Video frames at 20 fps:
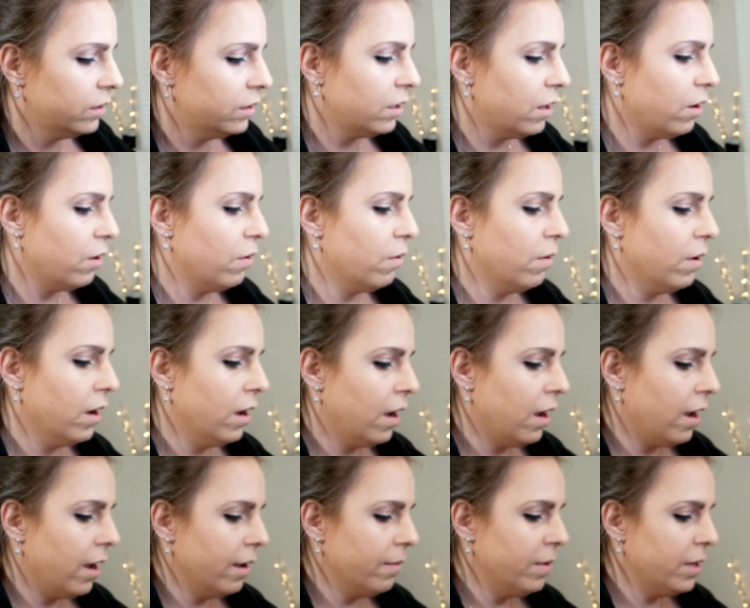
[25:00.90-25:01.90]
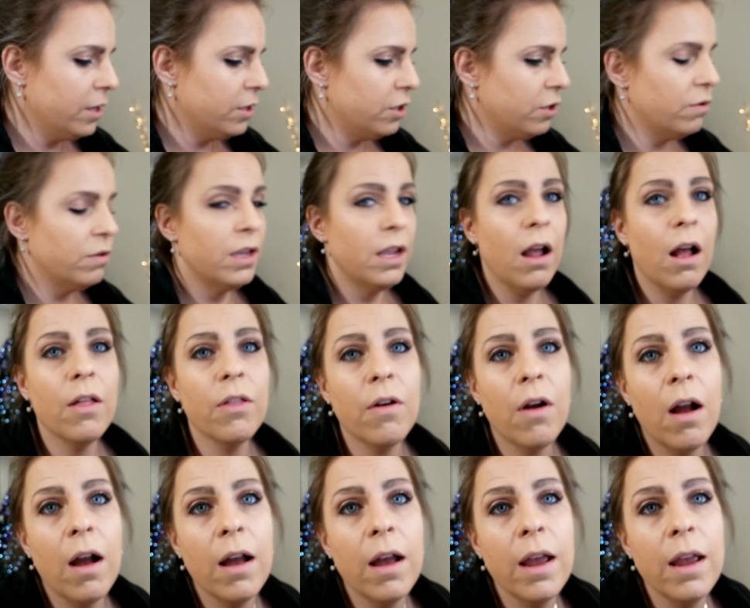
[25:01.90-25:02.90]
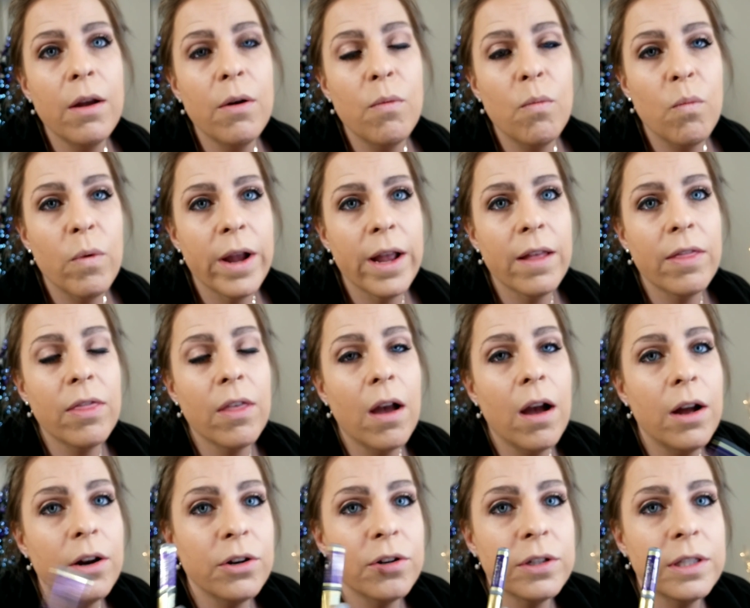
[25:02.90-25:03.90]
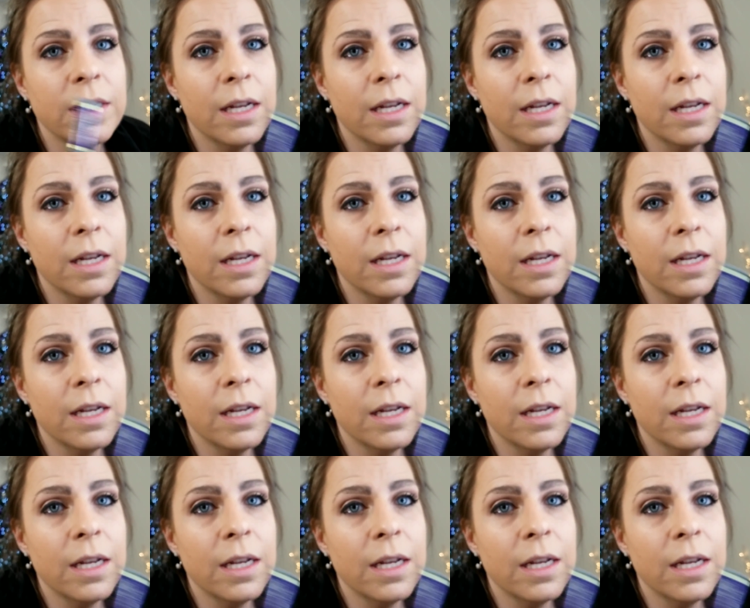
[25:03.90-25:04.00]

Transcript: So I'm gonna do the other eye with under